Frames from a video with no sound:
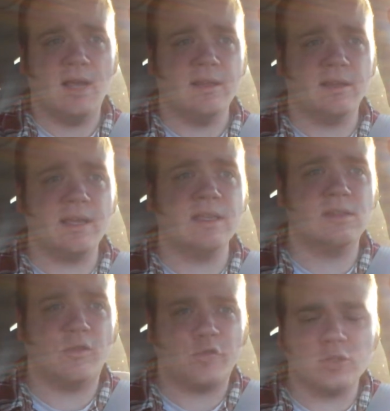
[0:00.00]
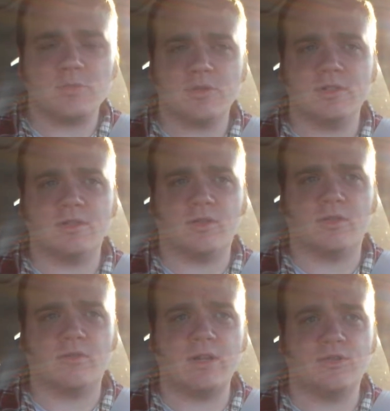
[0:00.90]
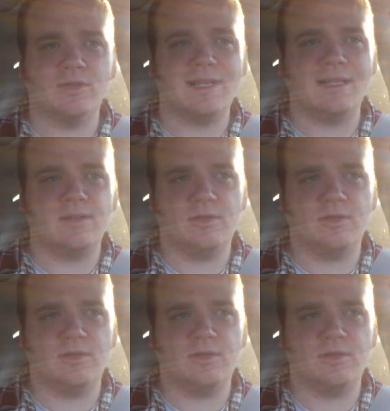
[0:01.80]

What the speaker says: The thing is, the first person to certain thresholds gets